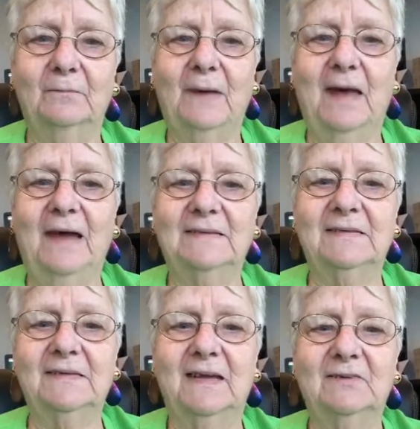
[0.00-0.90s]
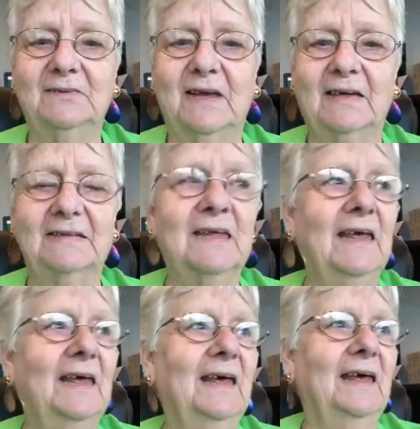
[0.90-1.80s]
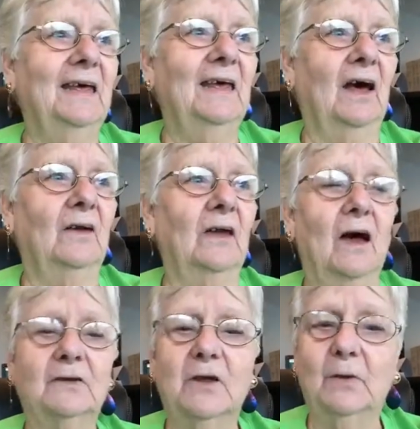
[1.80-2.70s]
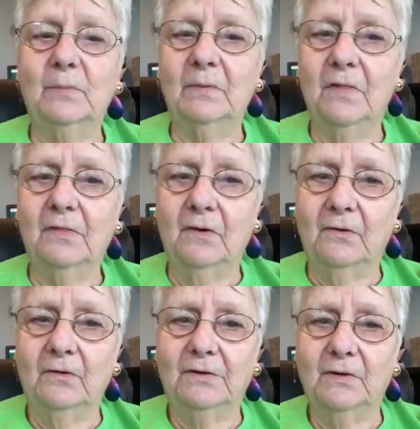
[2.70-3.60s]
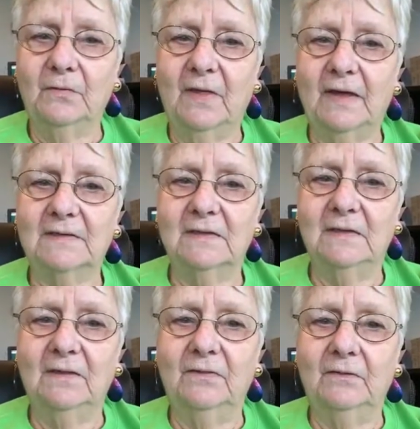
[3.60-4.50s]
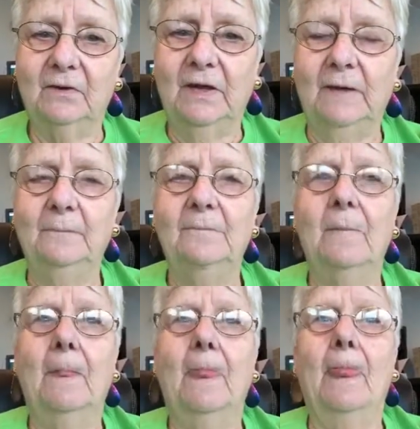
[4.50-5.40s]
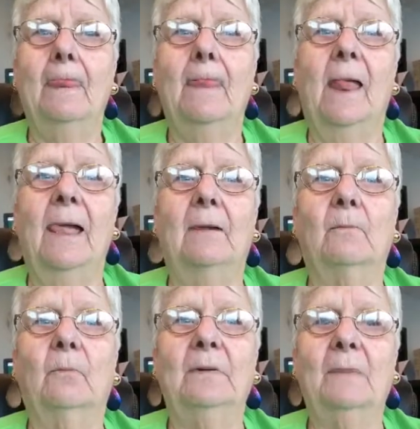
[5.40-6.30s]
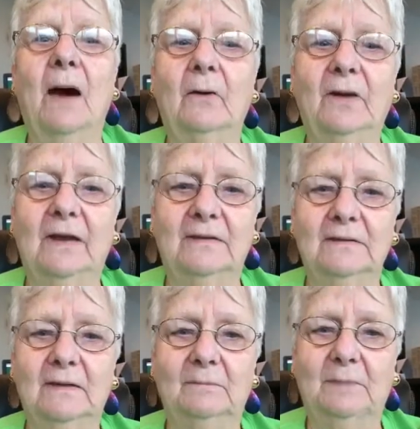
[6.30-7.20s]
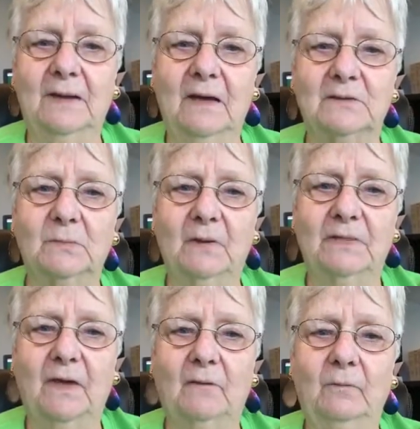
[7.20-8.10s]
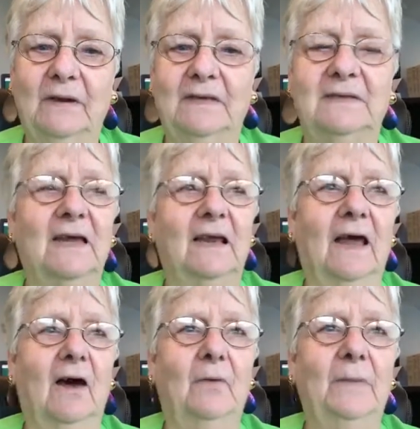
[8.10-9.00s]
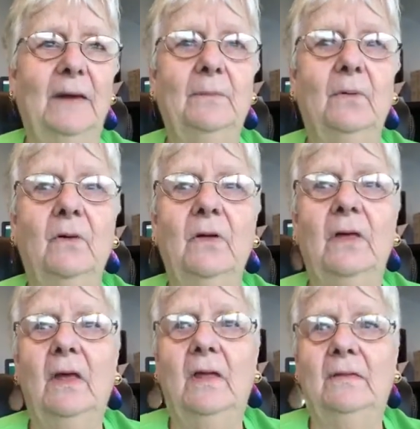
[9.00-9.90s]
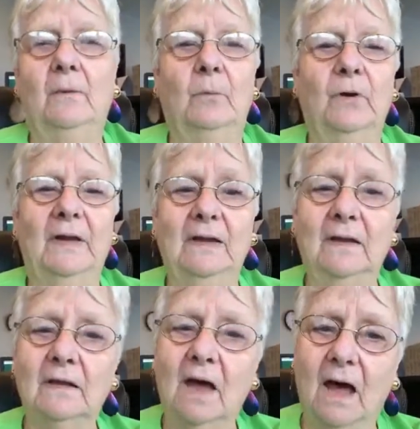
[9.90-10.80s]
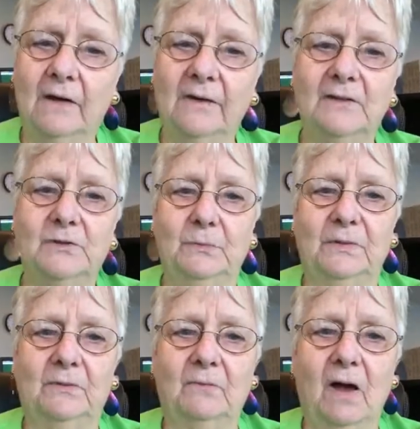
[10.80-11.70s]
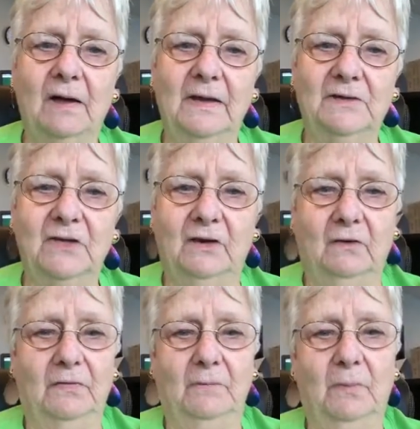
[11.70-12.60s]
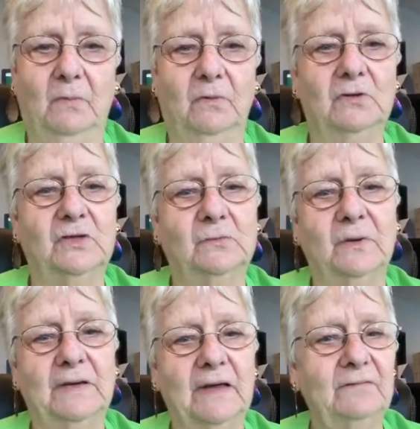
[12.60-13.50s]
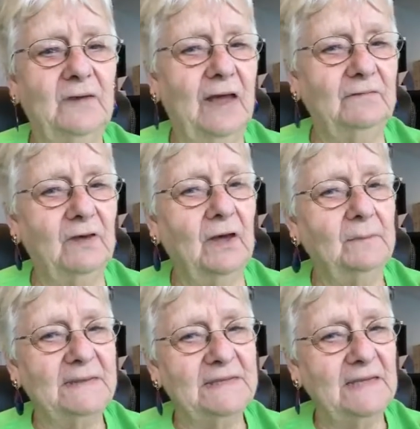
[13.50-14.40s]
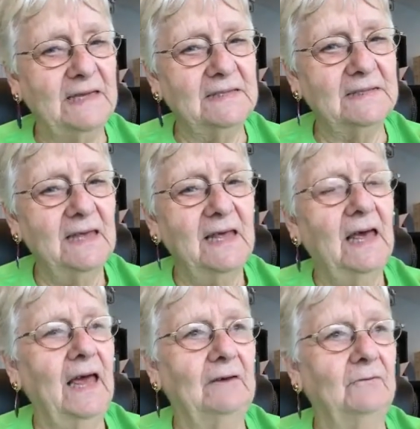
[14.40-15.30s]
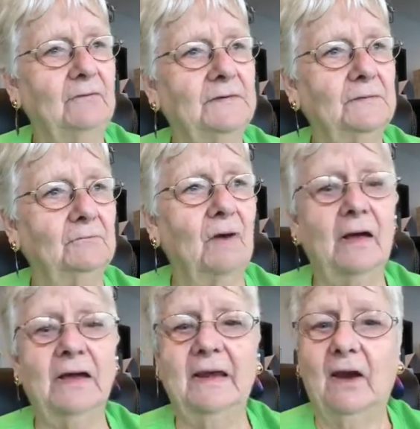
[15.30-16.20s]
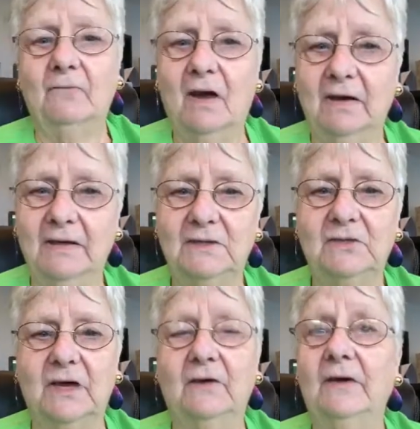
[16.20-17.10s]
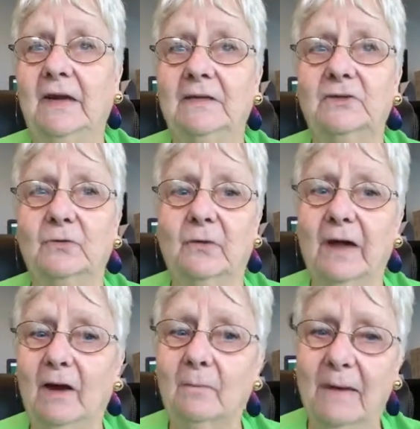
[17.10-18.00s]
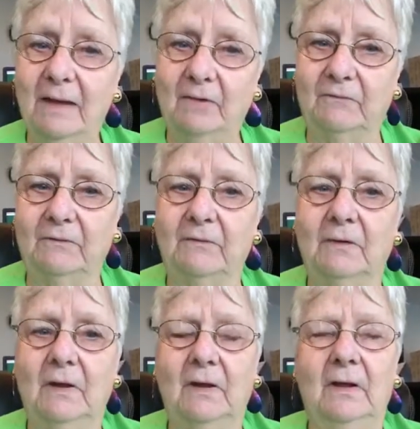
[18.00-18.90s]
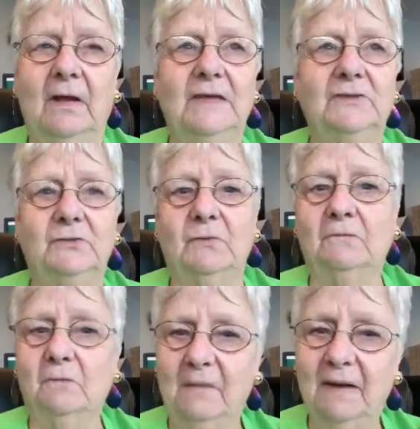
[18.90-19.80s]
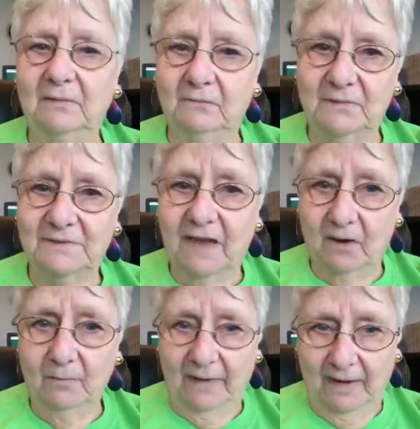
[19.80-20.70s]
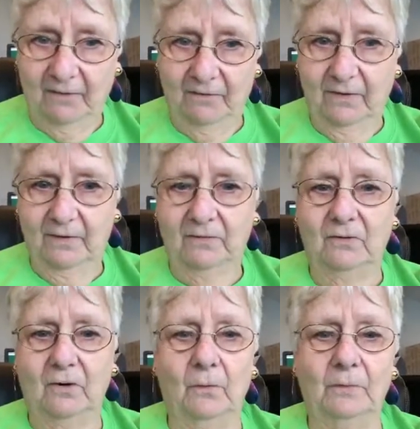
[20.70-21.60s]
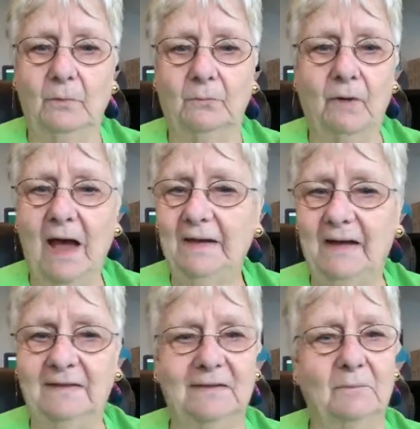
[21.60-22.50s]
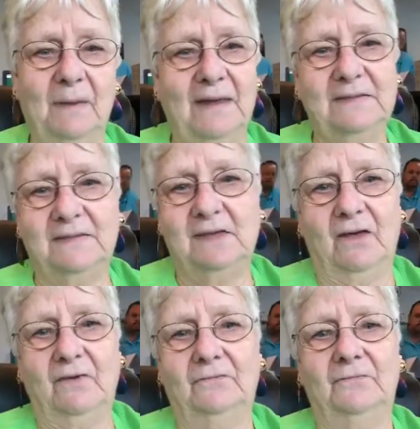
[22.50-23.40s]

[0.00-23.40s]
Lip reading: behind the Sanders house on October the 3rd, 2003. And we bought it because we thought we could tell our people that we're in a little cottage with a rocking chair on the porch, and we'd love to have you come and see us and rock in our rocking chair and enjoy our mountain. East River Mountain was our mountain. You know, we were right at the base of